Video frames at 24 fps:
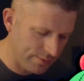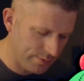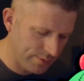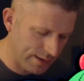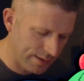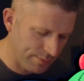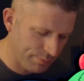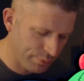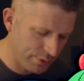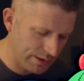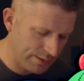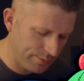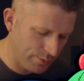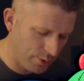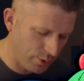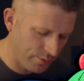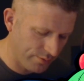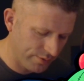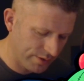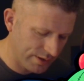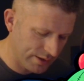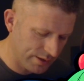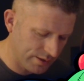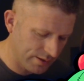We've got Primo
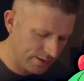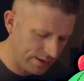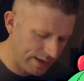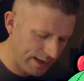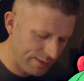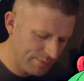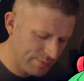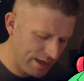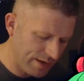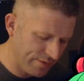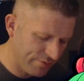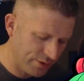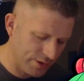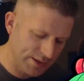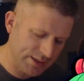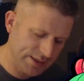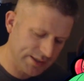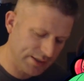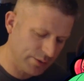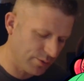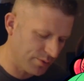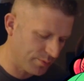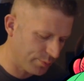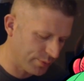over here. I'm not very
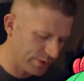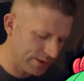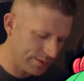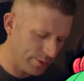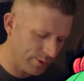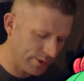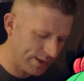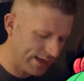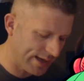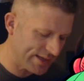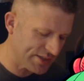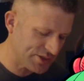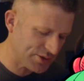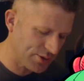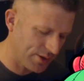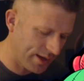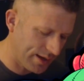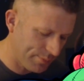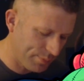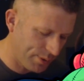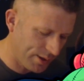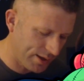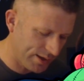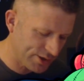good with Primo, guys, so
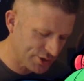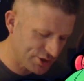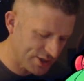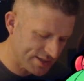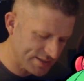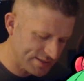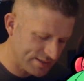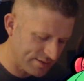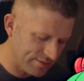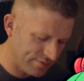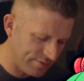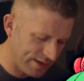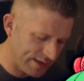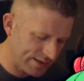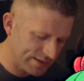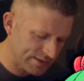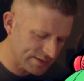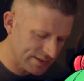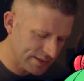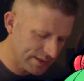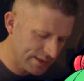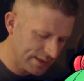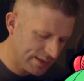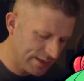I apologize in
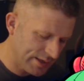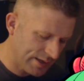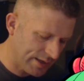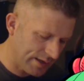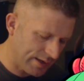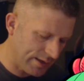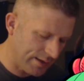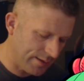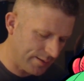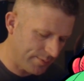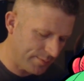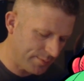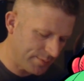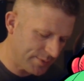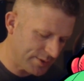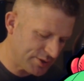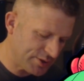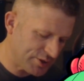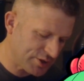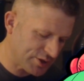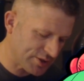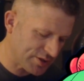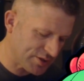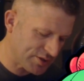advance. Um,
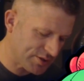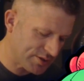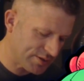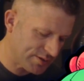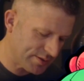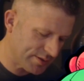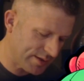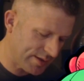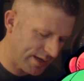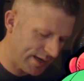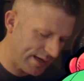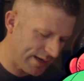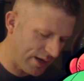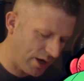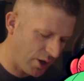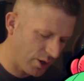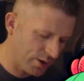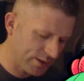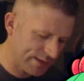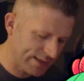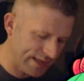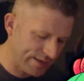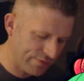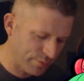just, I
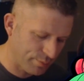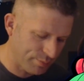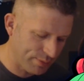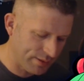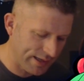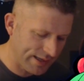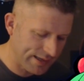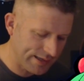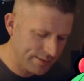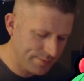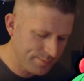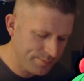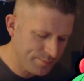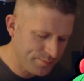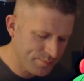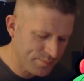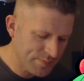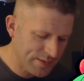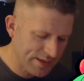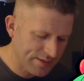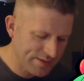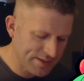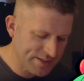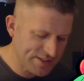hardly ever play him.
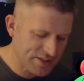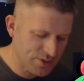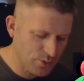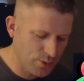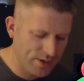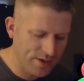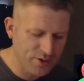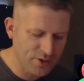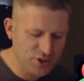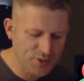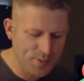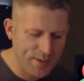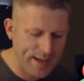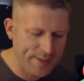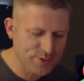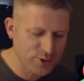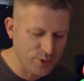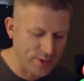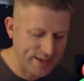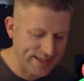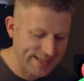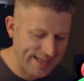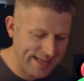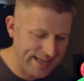This is one of those maps
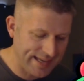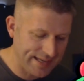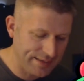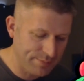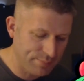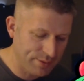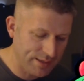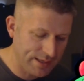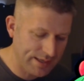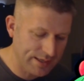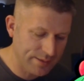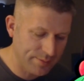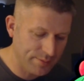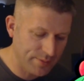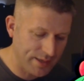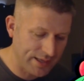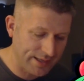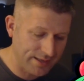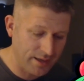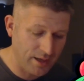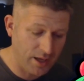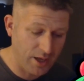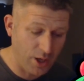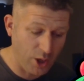where I can play him
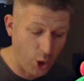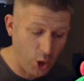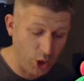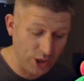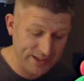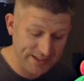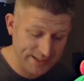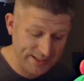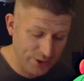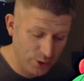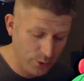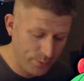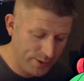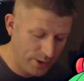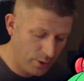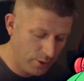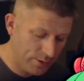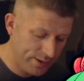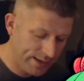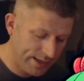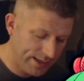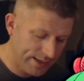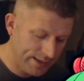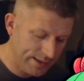a, a little bit
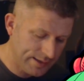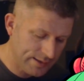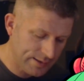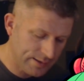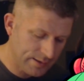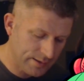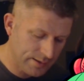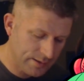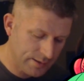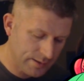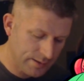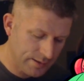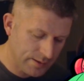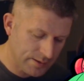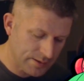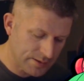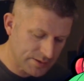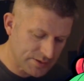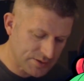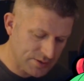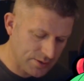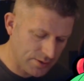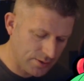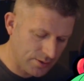okay.
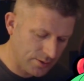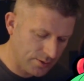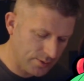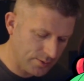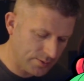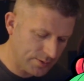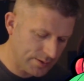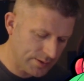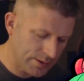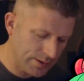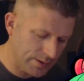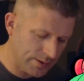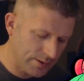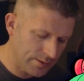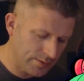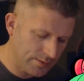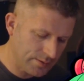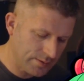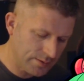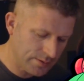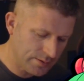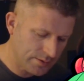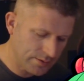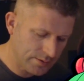So, you know,
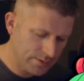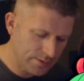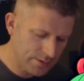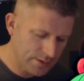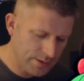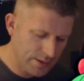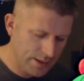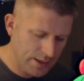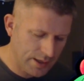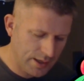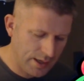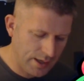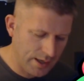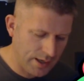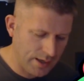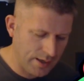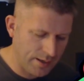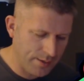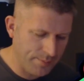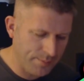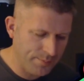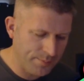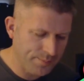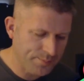
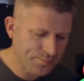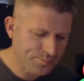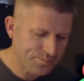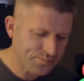um,